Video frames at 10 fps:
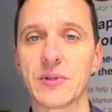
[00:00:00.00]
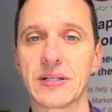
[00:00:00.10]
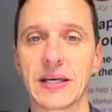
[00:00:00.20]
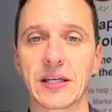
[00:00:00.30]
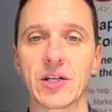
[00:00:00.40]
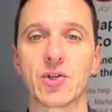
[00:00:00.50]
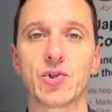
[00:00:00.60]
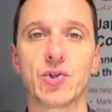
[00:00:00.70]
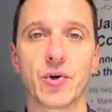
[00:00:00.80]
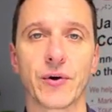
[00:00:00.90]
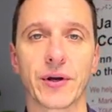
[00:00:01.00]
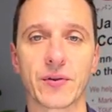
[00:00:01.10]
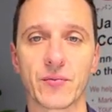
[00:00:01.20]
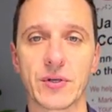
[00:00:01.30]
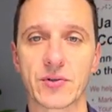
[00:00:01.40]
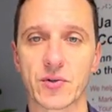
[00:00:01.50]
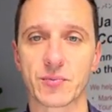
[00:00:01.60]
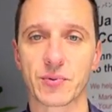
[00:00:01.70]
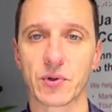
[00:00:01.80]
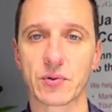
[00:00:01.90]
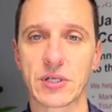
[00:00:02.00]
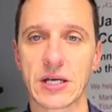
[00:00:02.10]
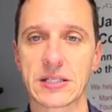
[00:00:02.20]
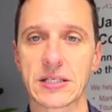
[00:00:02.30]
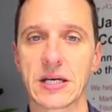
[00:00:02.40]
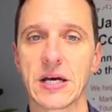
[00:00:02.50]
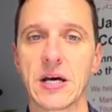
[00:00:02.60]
taken during the research process,